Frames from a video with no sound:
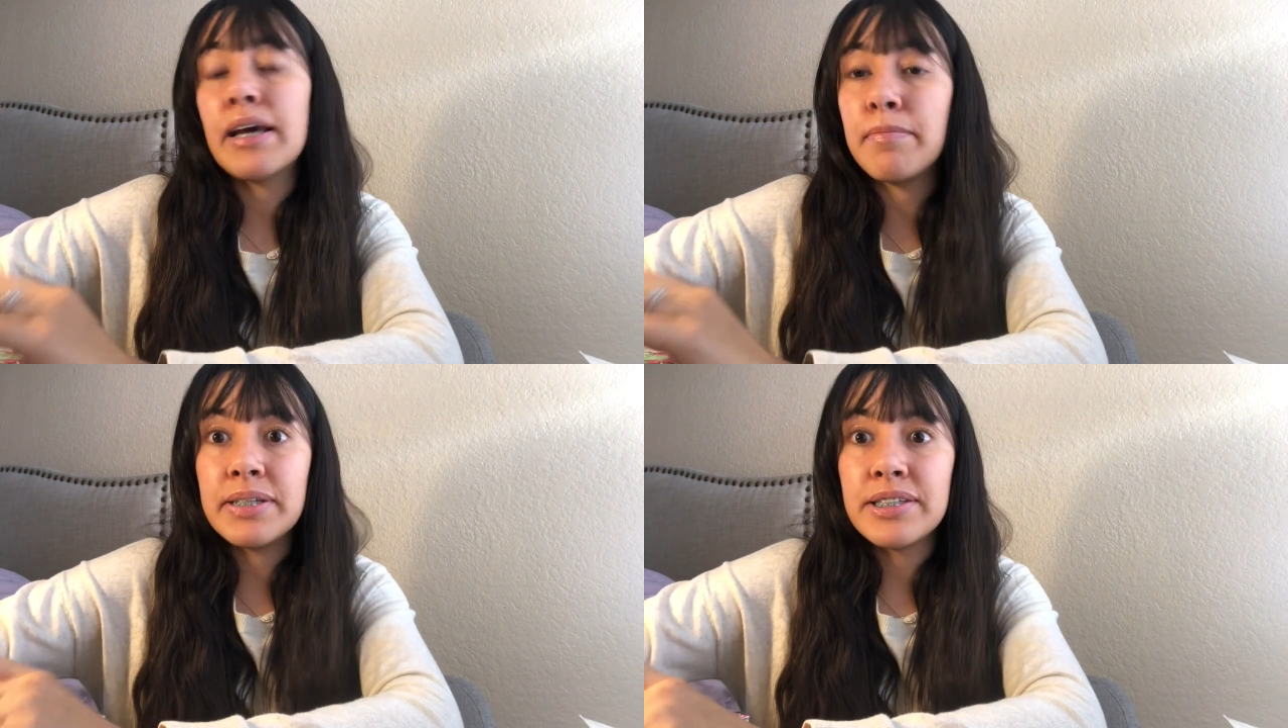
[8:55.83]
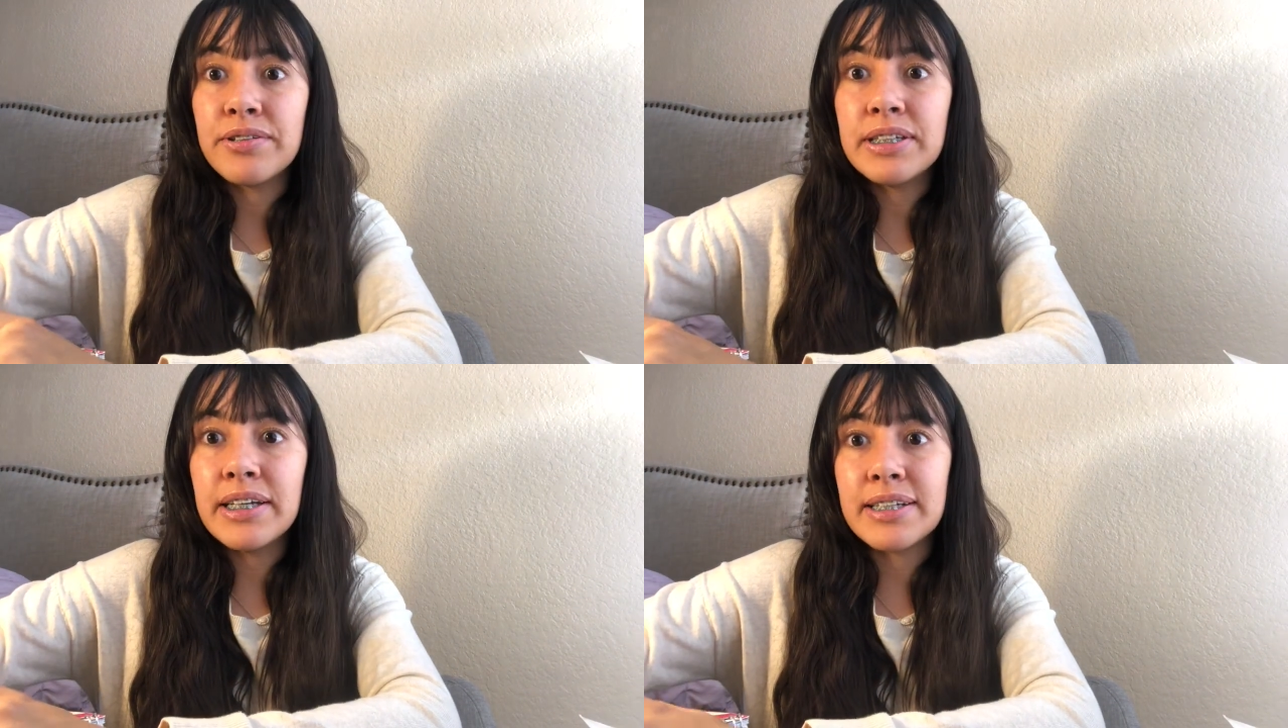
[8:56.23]

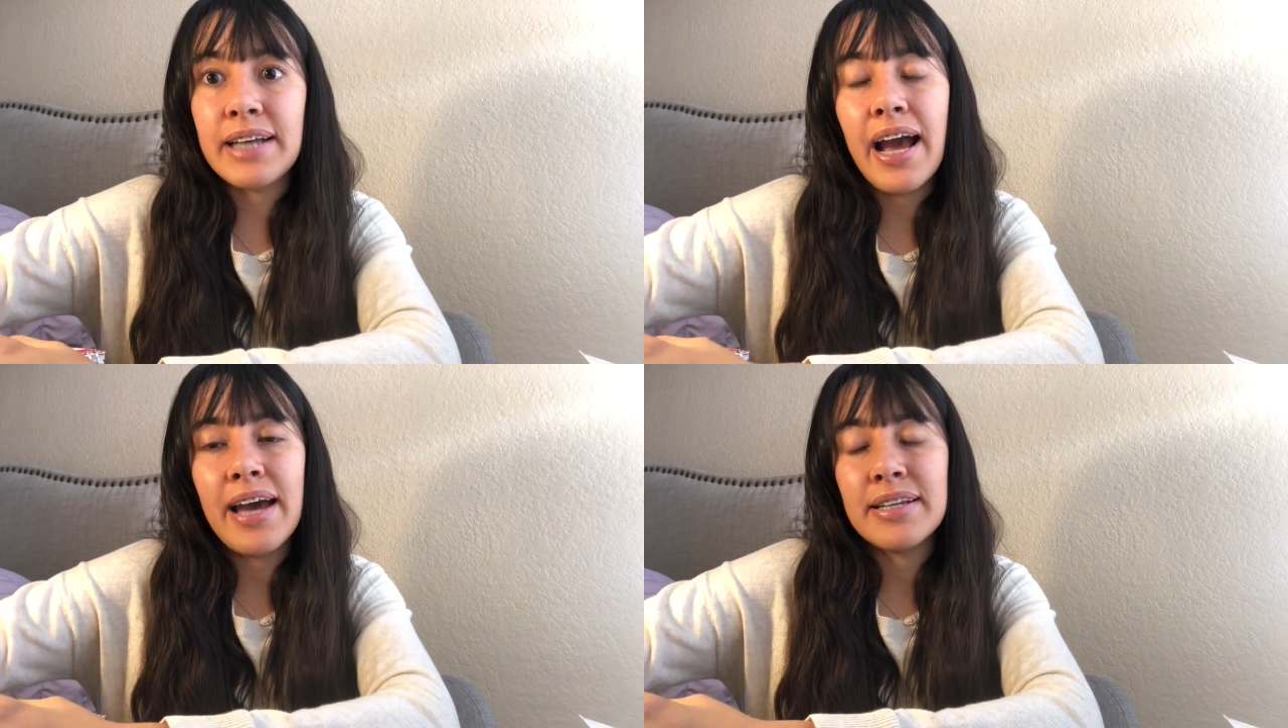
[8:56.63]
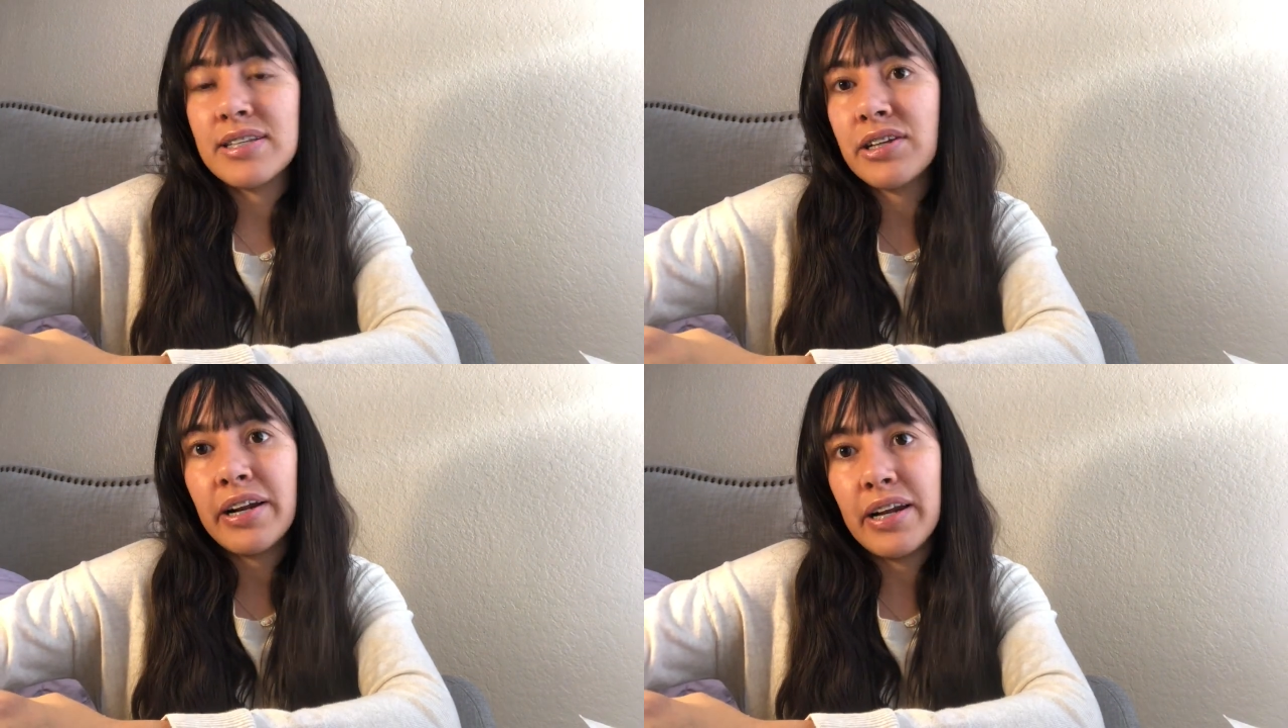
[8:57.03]
NBCOT because I hadn't
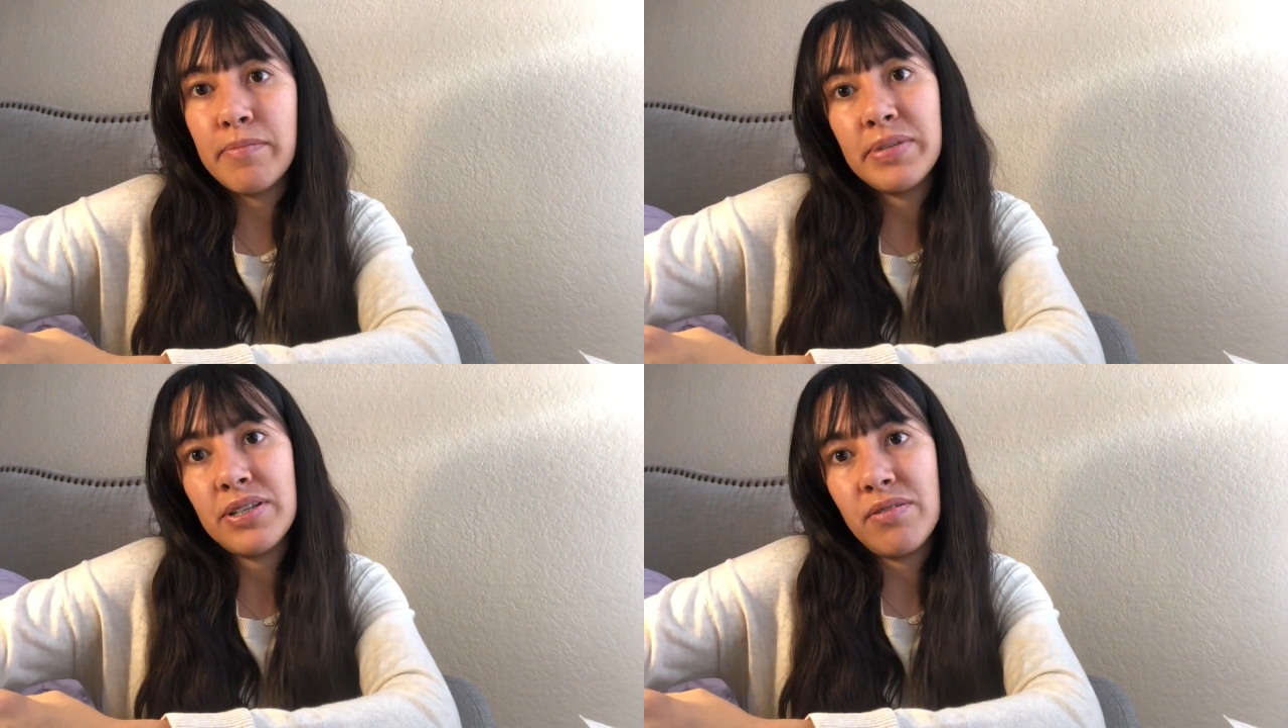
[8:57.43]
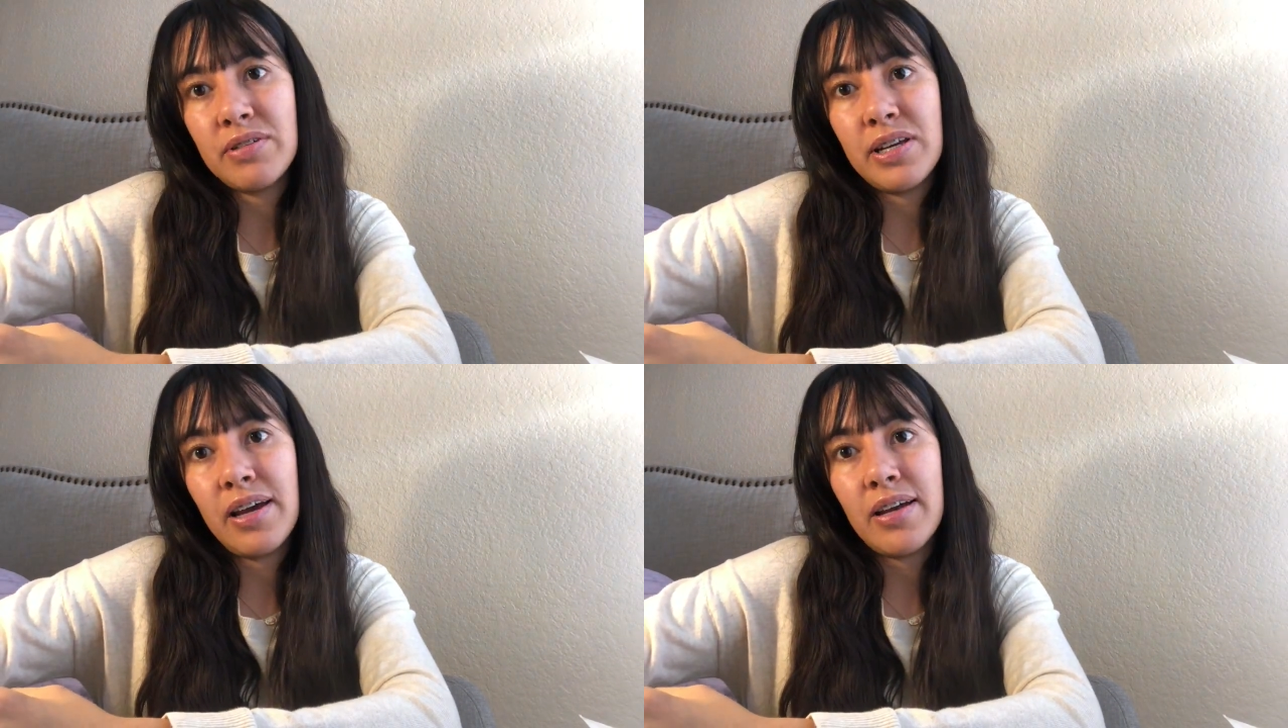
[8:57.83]
started
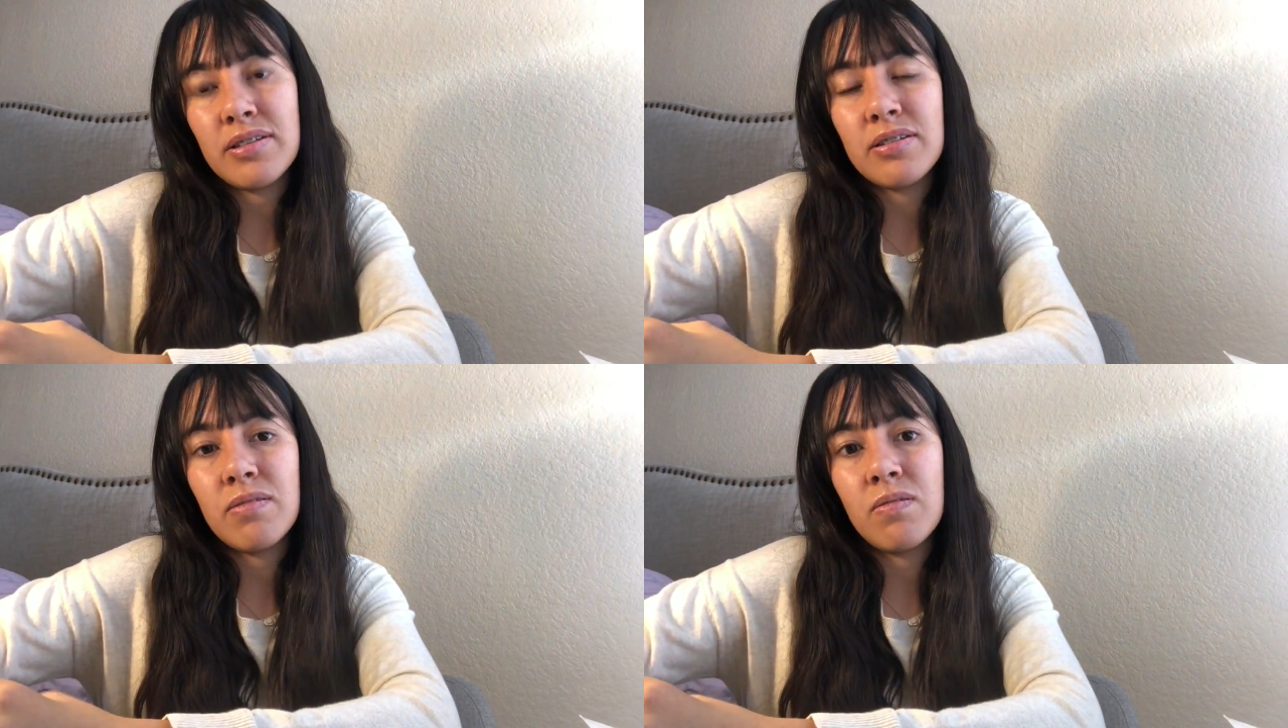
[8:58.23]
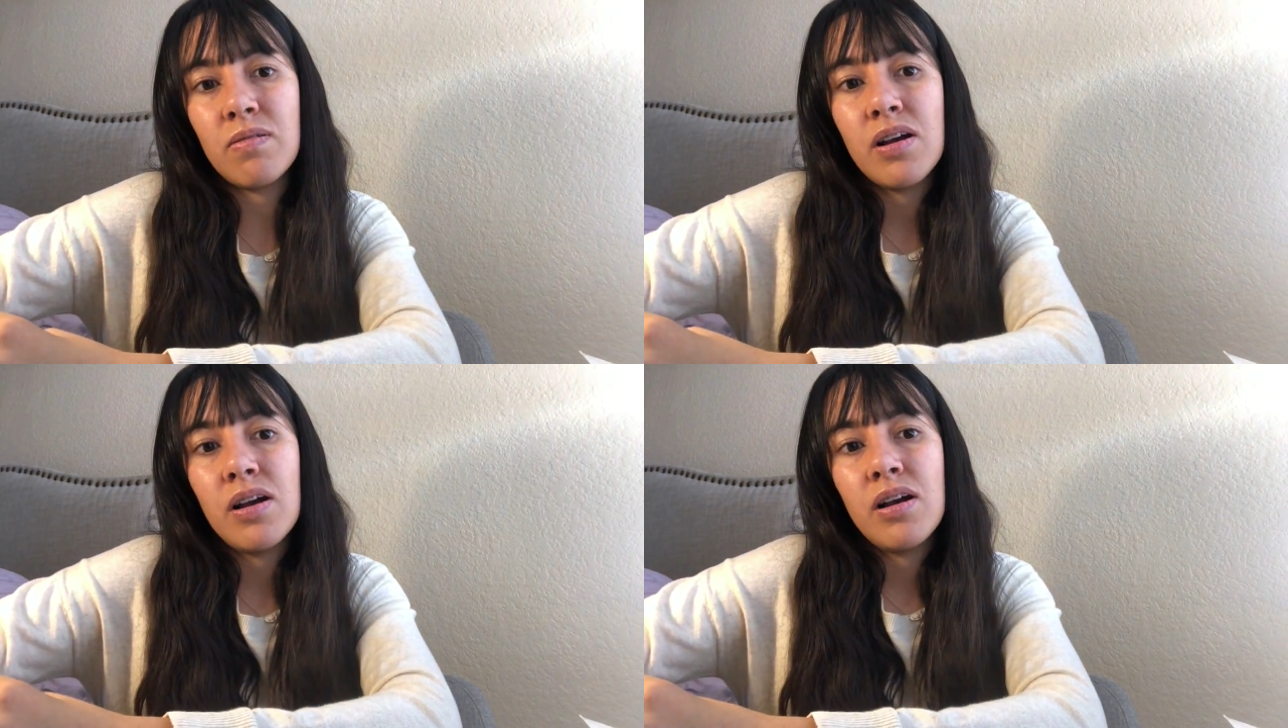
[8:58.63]
NBCOT yet. So